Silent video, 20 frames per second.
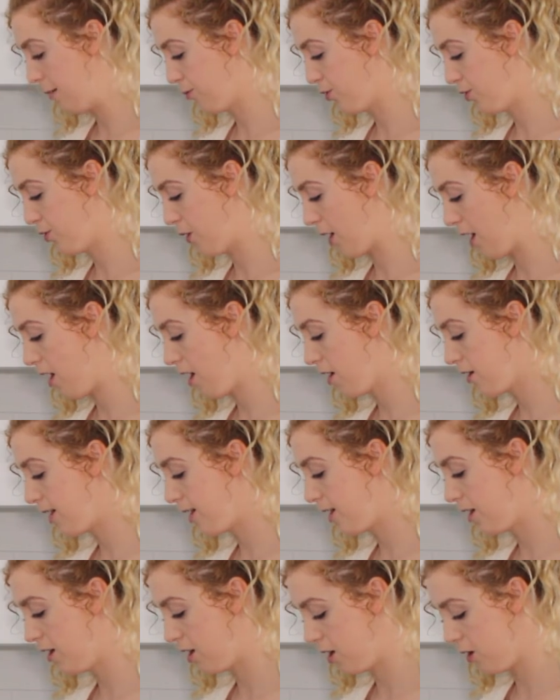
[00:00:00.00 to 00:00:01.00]
So I
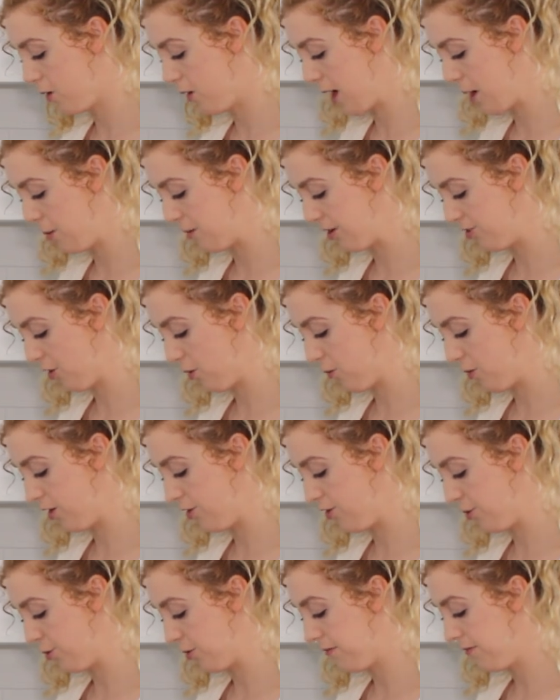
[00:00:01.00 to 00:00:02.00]
already know how much I want
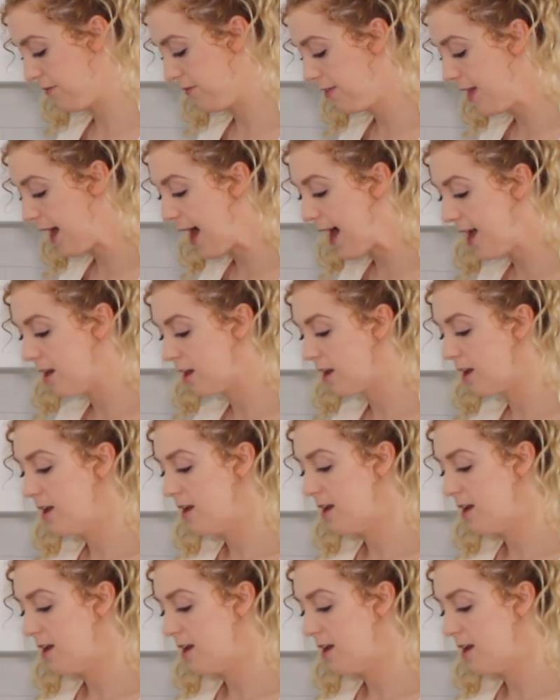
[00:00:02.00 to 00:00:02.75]
to do of that,